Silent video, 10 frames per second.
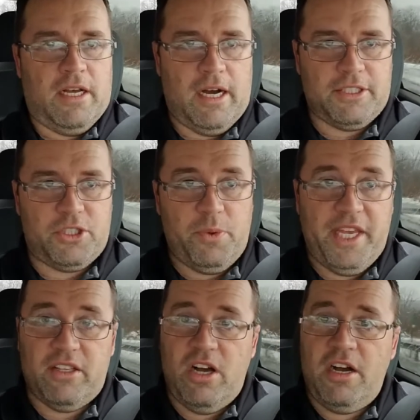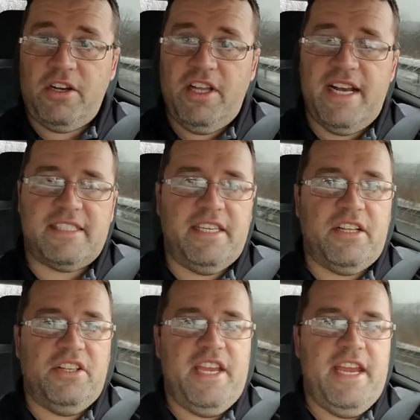So we get a longer lasting
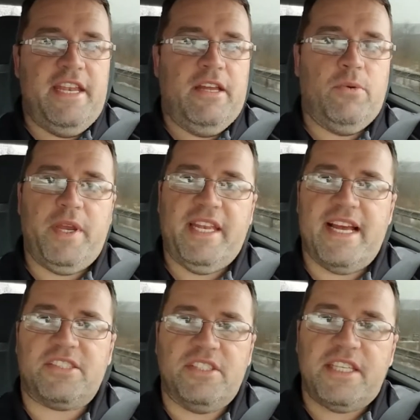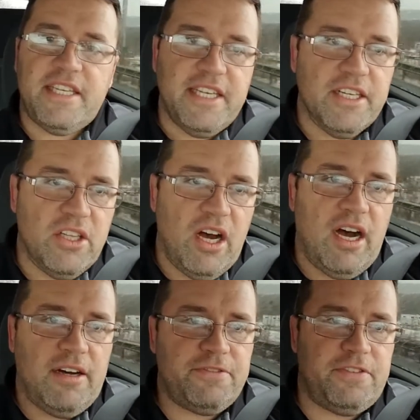clean. We can actually kill
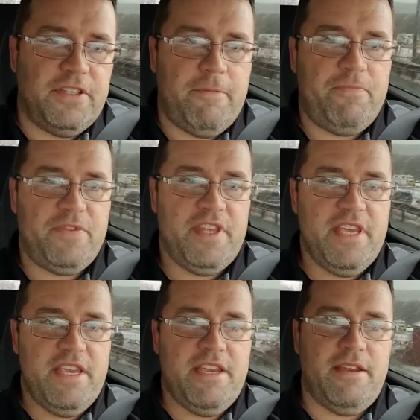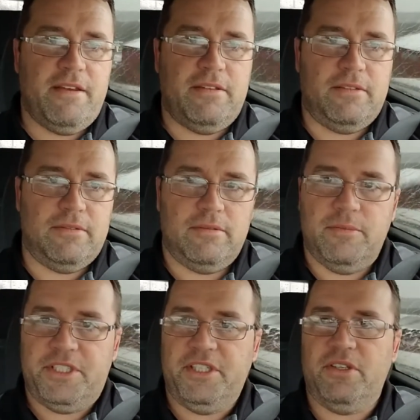off the
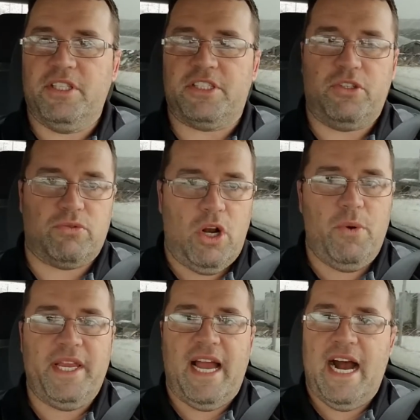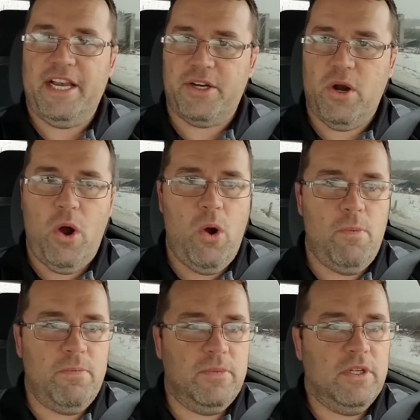material that's growing on your home